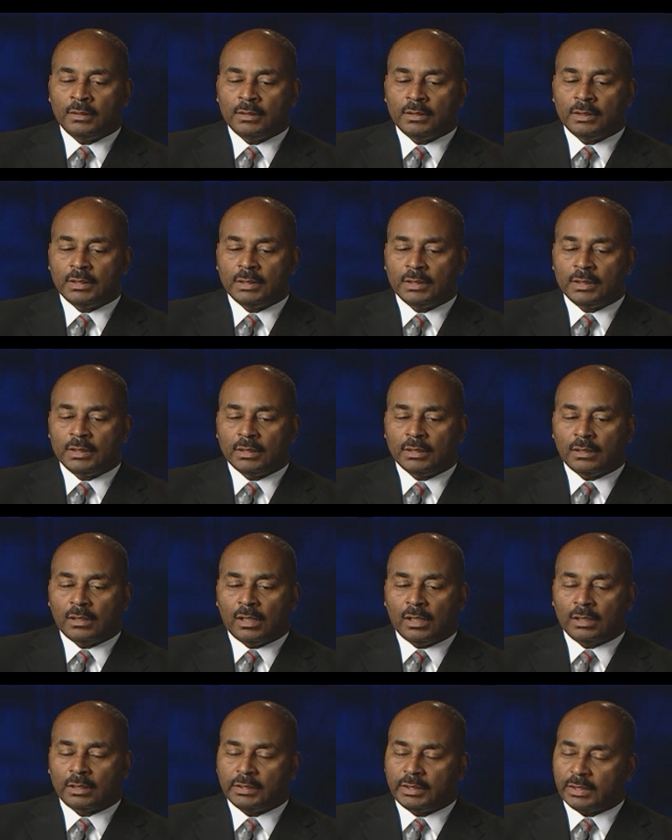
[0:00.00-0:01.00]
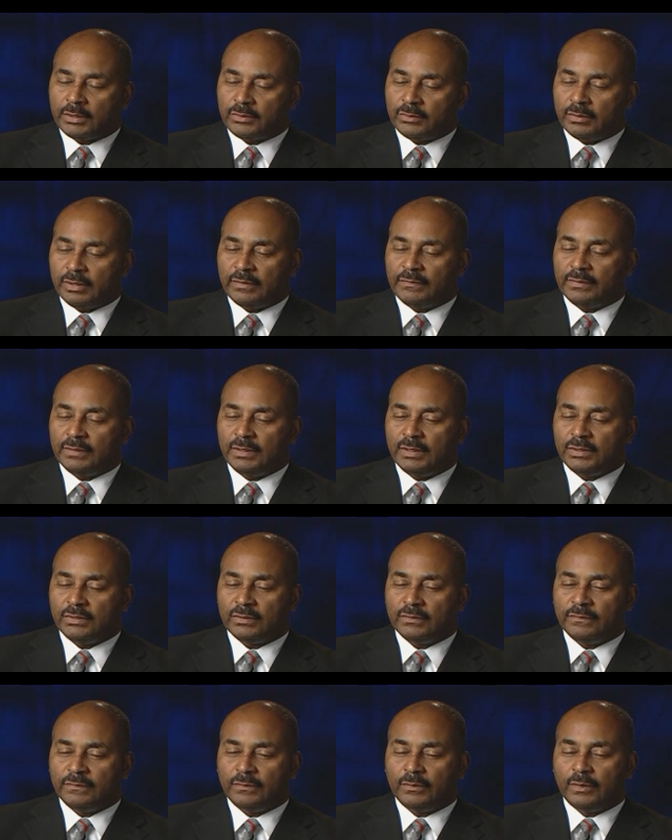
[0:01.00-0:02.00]
the architecture
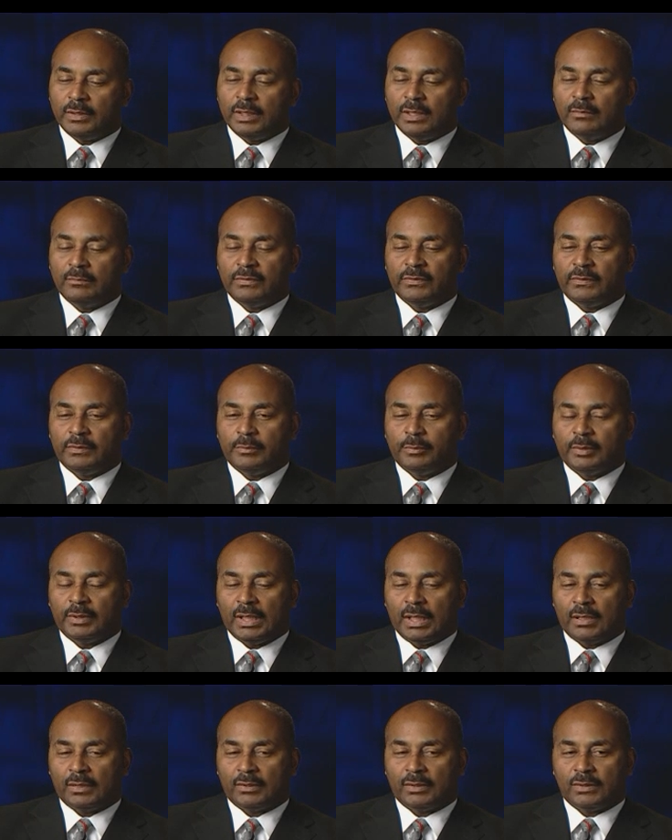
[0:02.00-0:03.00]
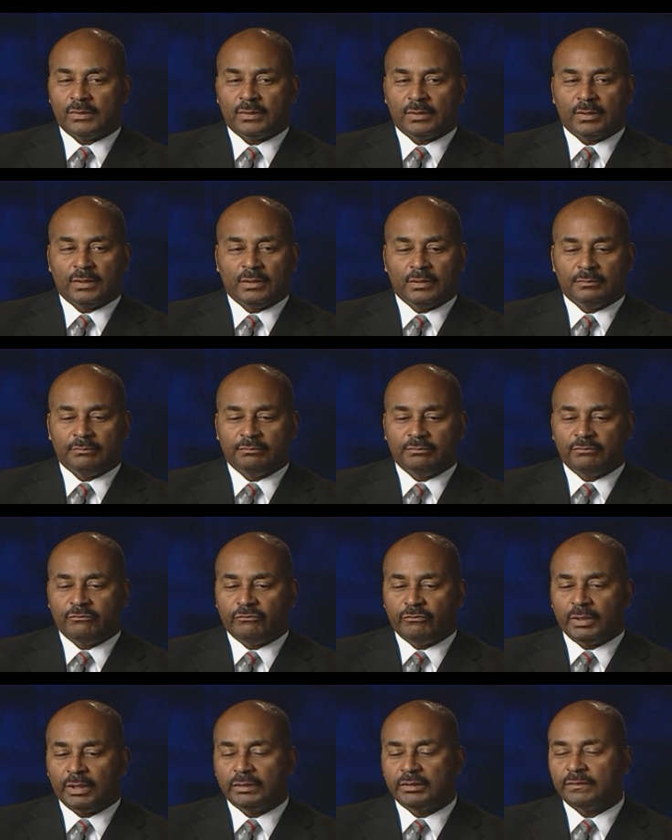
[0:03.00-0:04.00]
definition for a number of their products. It's a
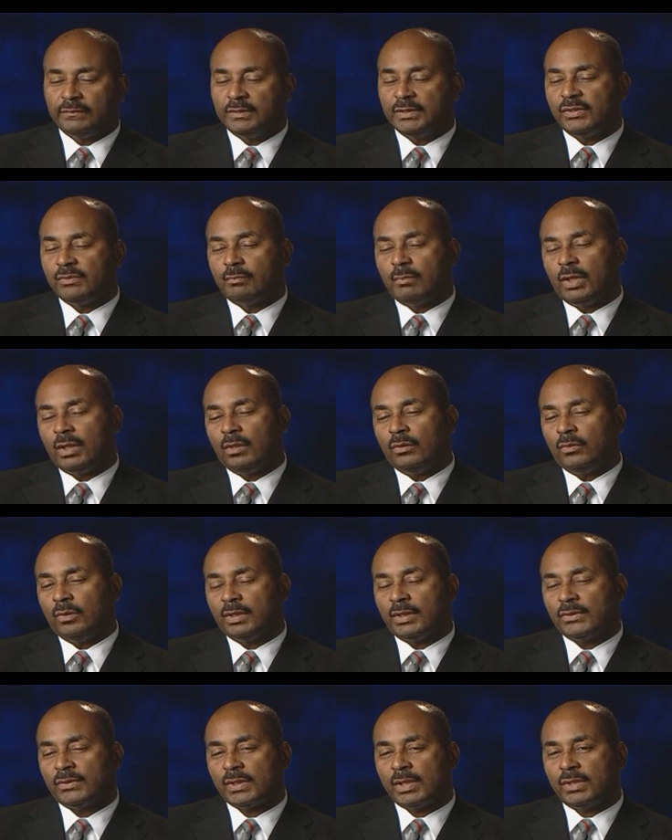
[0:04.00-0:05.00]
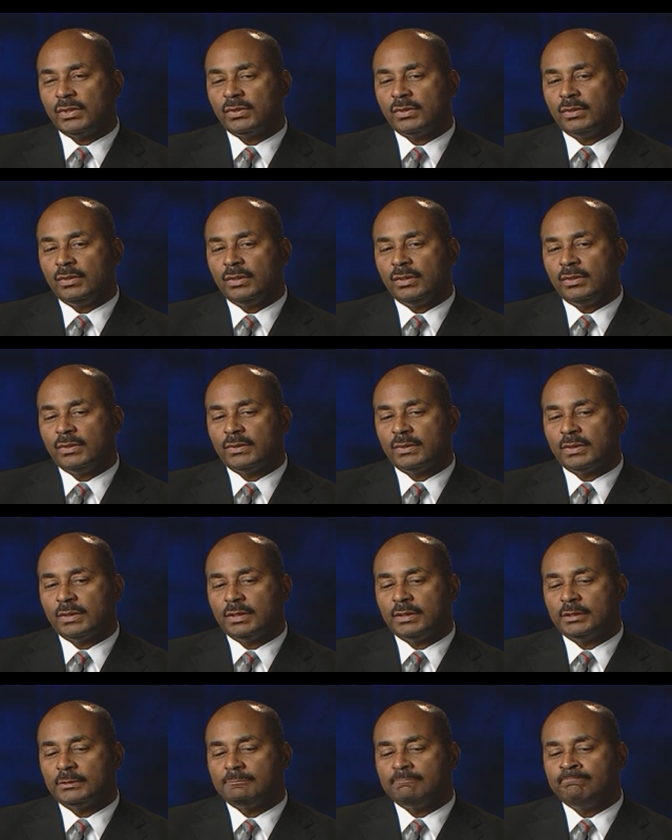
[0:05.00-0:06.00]
relatively small organization. It's
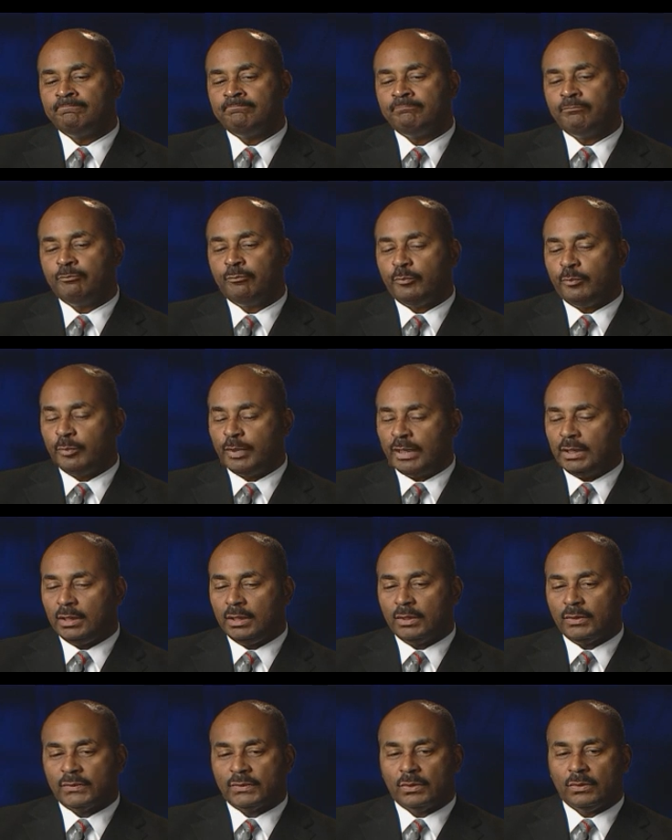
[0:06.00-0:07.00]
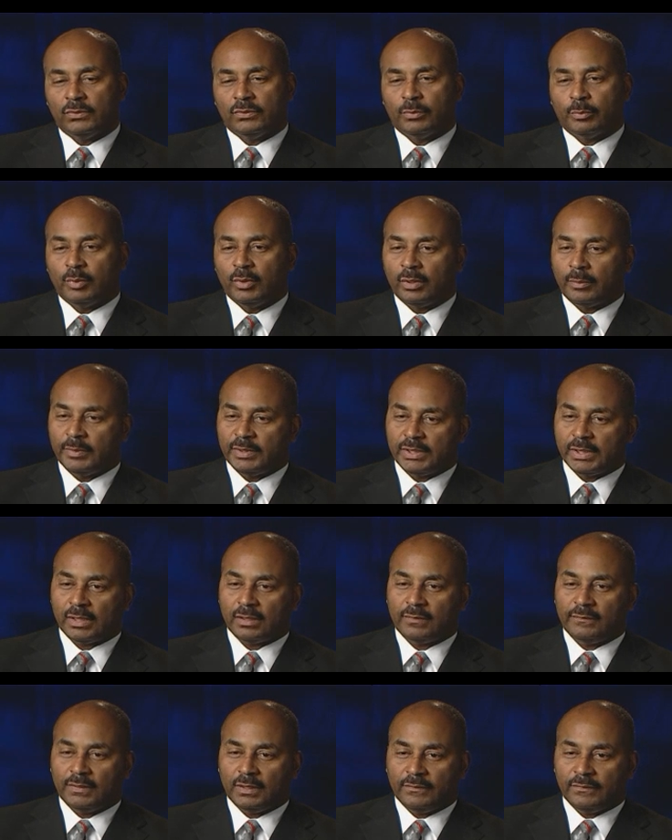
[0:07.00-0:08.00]
PEO Soldier, Program
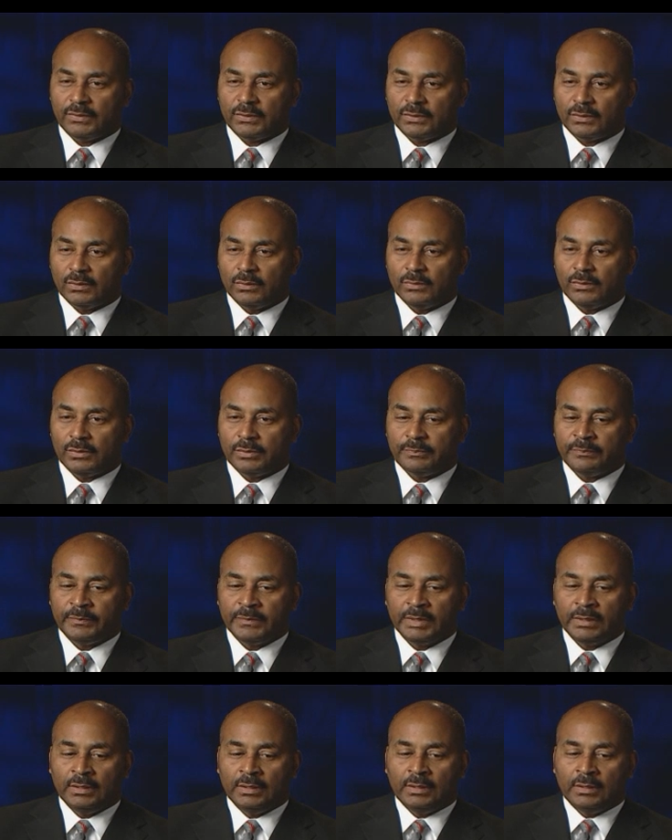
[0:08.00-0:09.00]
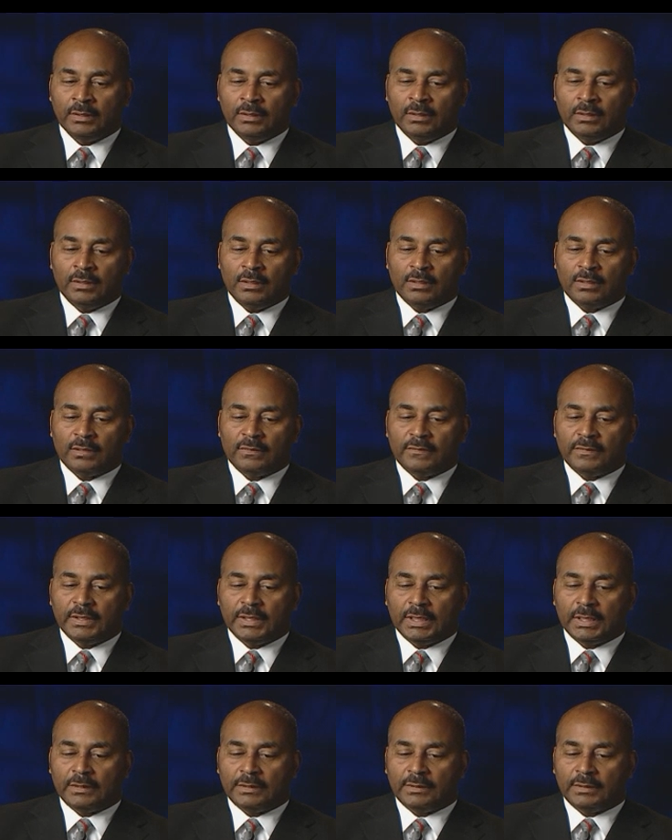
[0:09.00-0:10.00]
Executive Office Soldier. They've
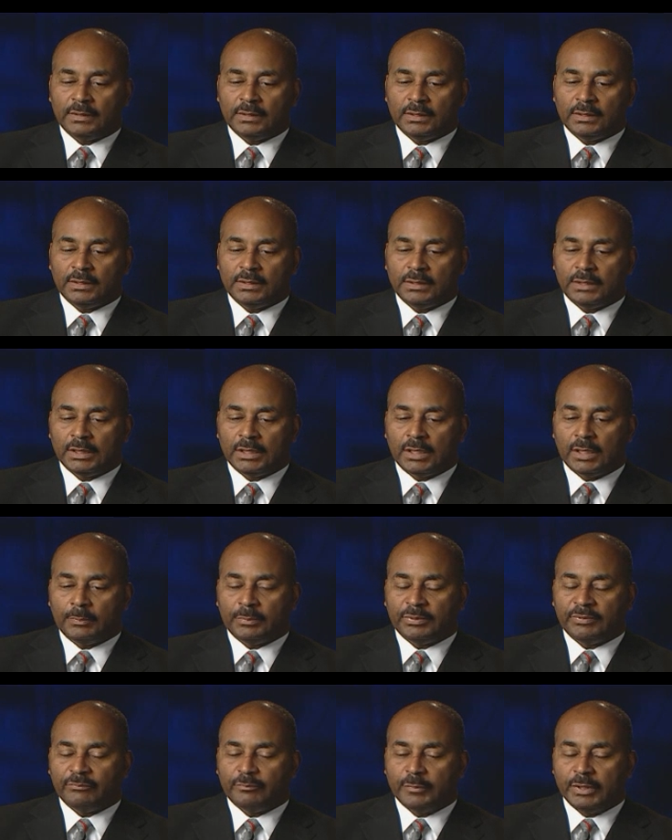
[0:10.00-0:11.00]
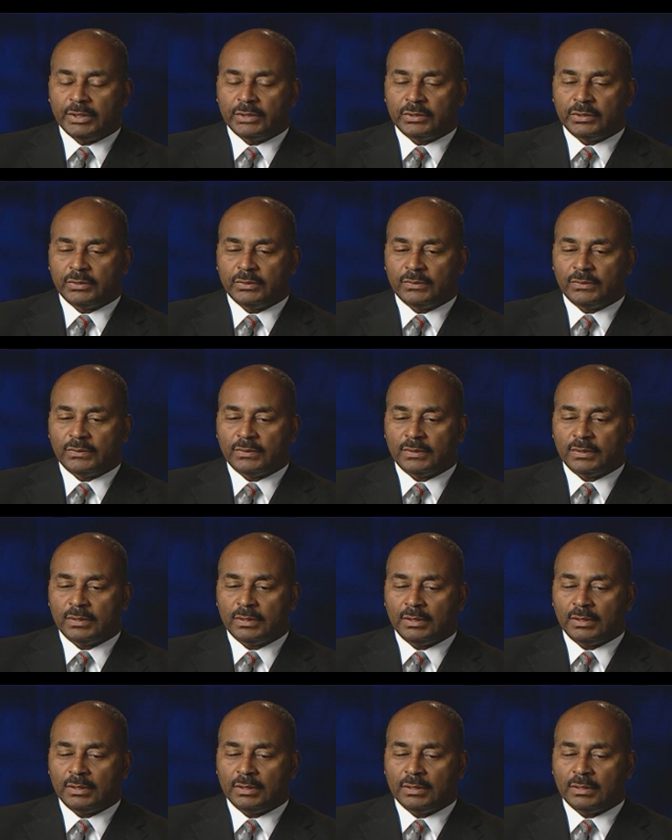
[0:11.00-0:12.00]
got a couple of missions.
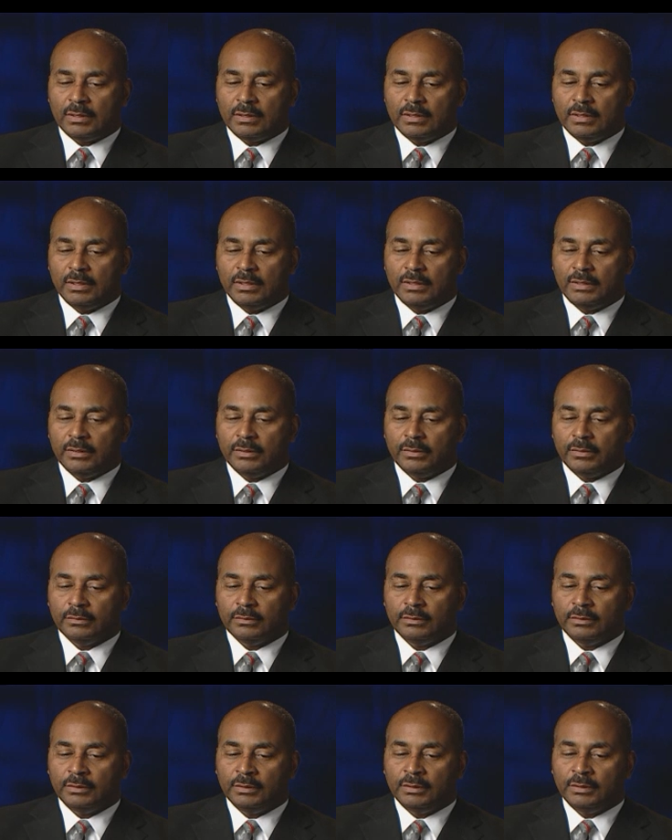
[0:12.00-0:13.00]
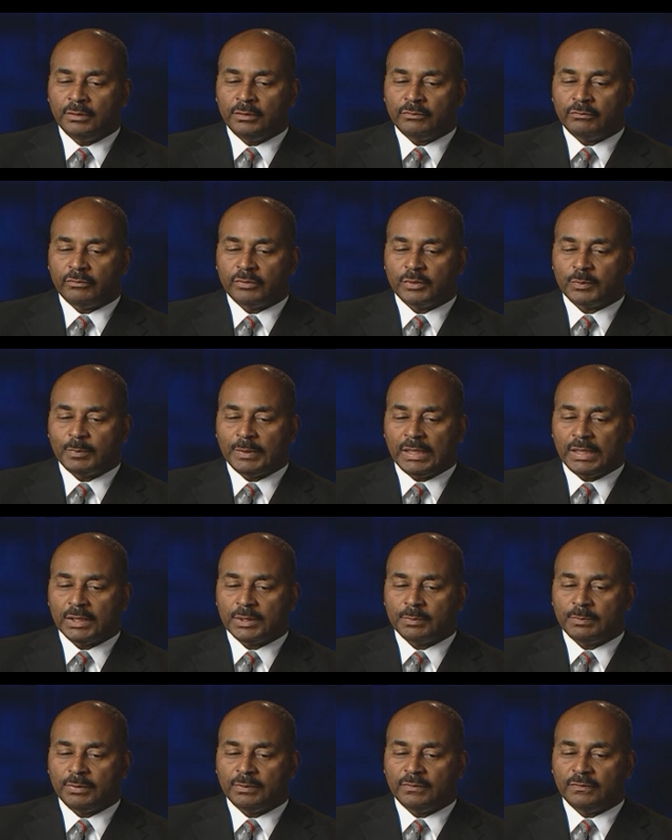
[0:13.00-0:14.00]
They're
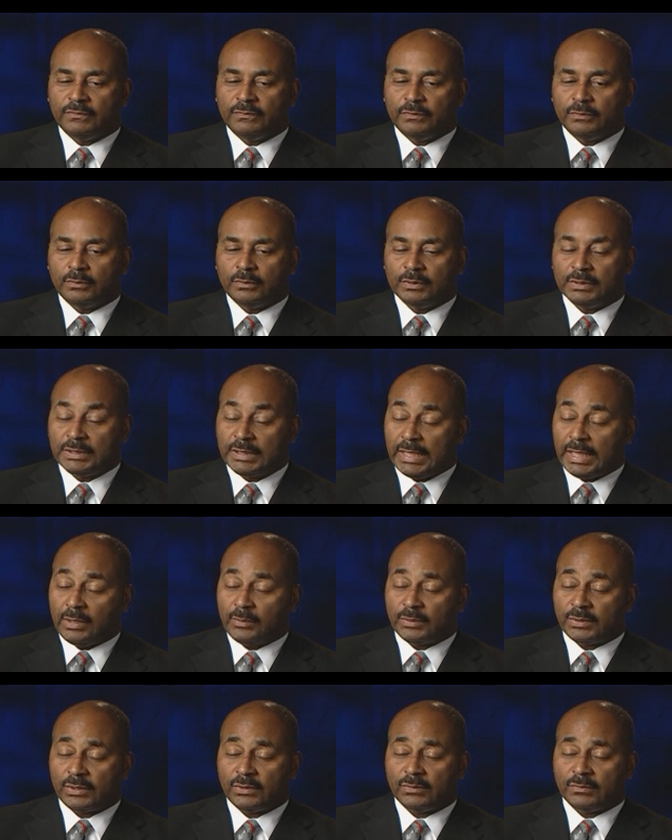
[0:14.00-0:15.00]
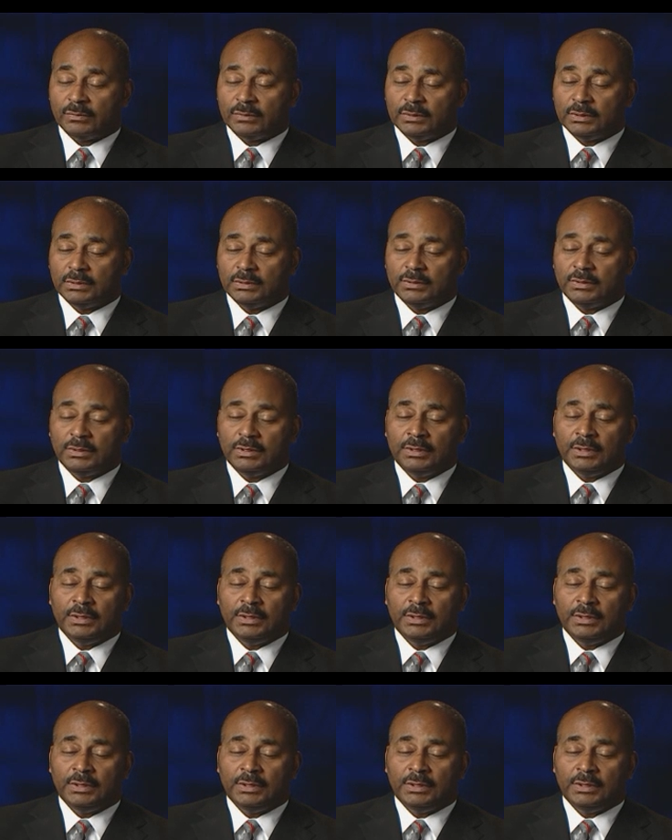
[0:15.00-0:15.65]
responsible for, in the acquisition world,